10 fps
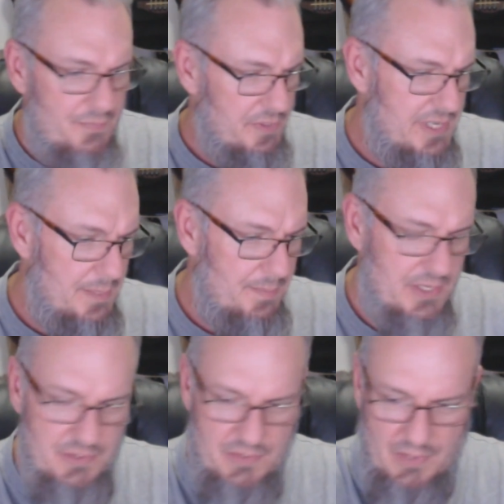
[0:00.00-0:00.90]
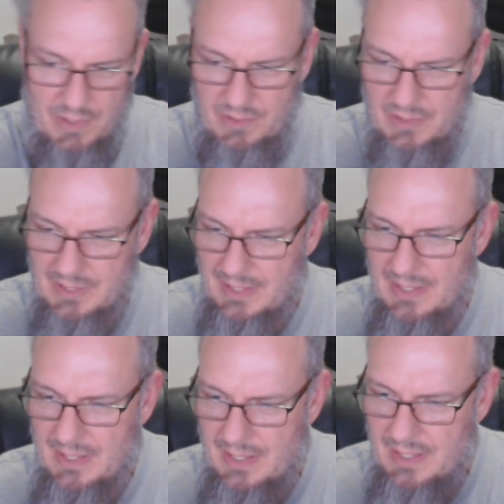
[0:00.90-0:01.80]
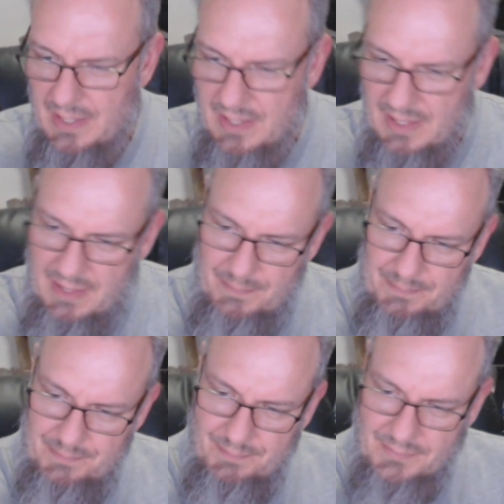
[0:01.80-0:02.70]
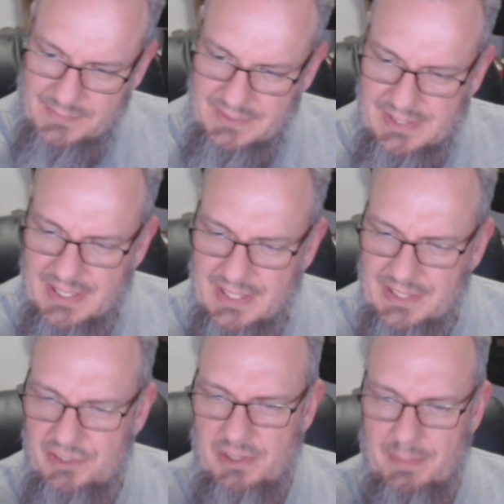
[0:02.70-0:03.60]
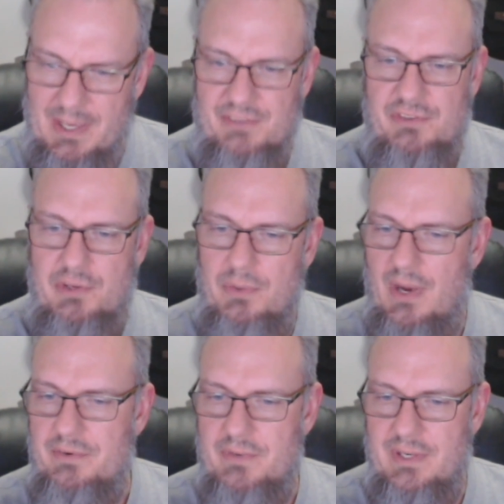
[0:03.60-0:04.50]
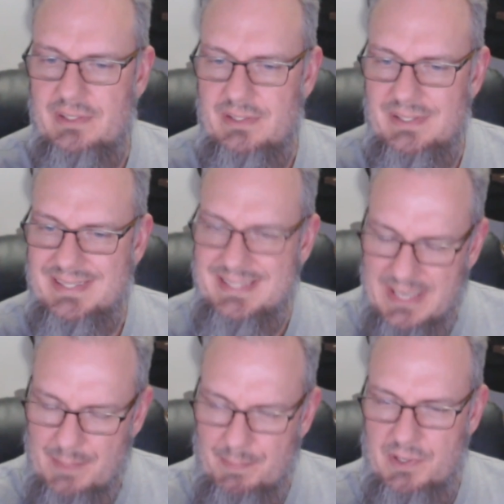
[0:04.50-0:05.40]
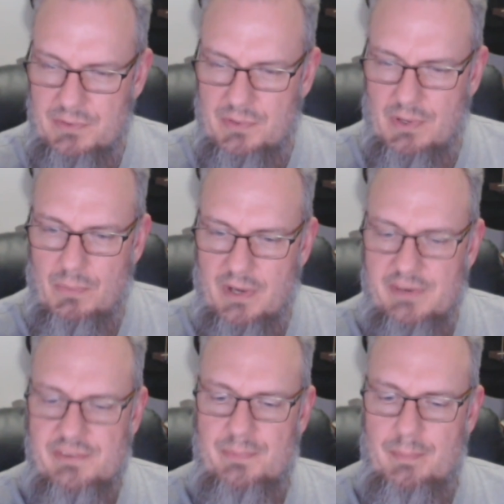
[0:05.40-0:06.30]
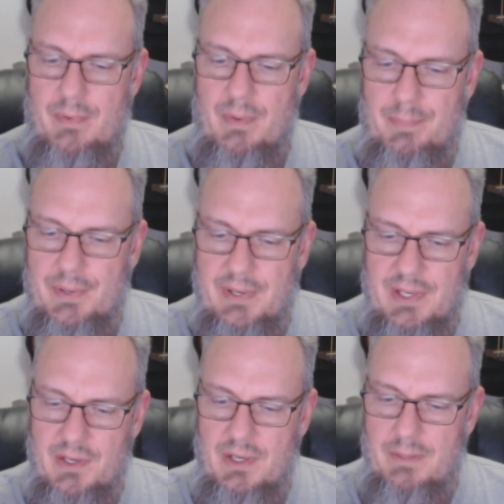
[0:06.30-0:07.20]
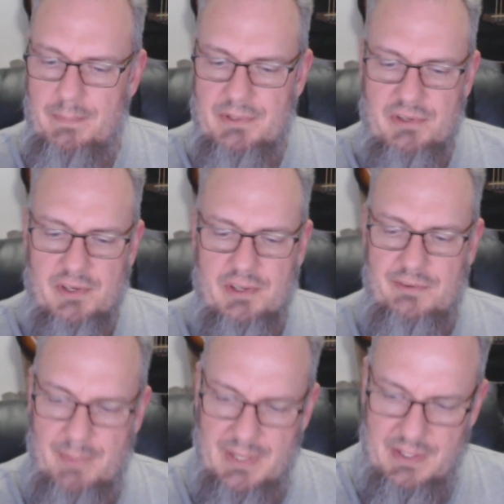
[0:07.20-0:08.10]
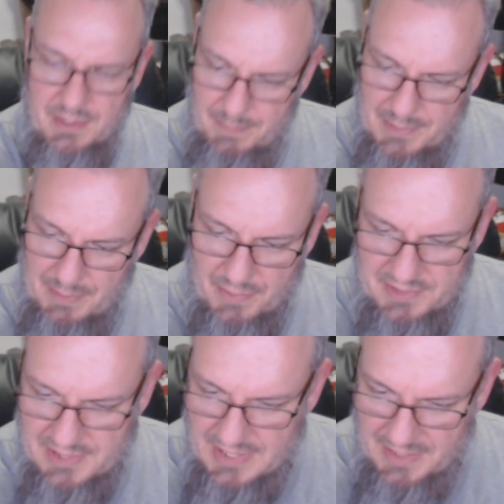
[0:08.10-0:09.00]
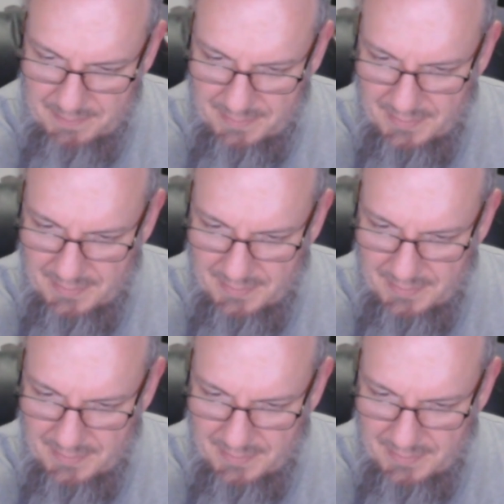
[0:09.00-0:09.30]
temp control. The G-Box 200, the temp control works pretty good, but you're going to spend a good bit more time